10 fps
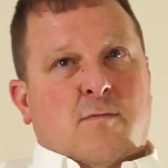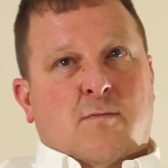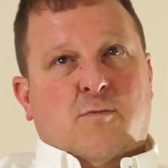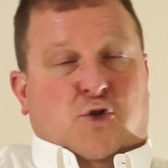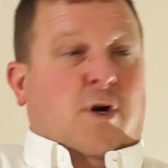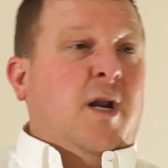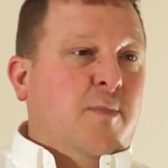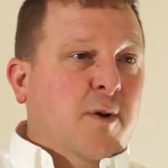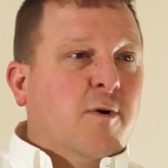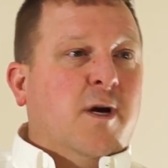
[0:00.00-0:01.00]
would try to
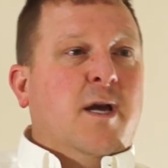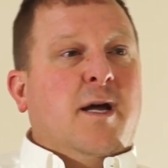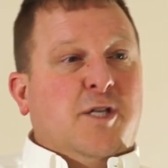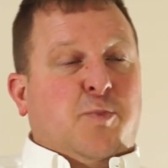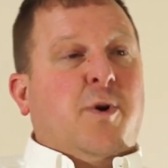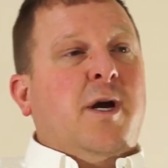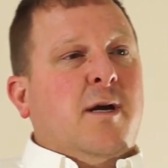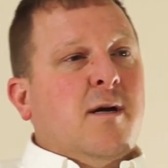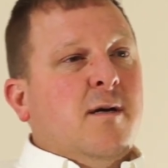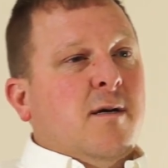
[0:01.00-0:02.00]
be working on
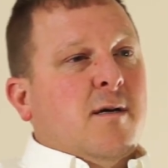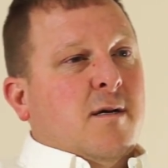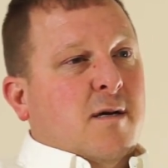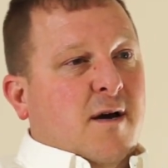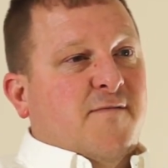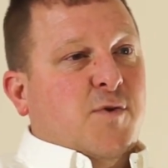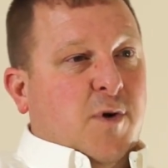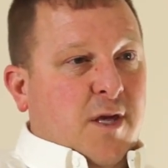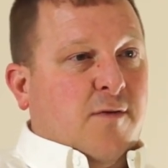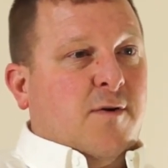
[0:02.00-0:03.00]
spring of
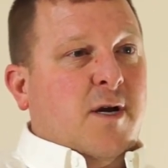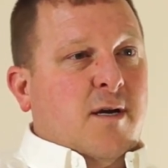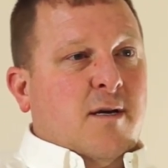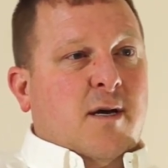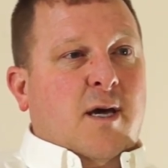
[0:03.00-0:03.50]
23.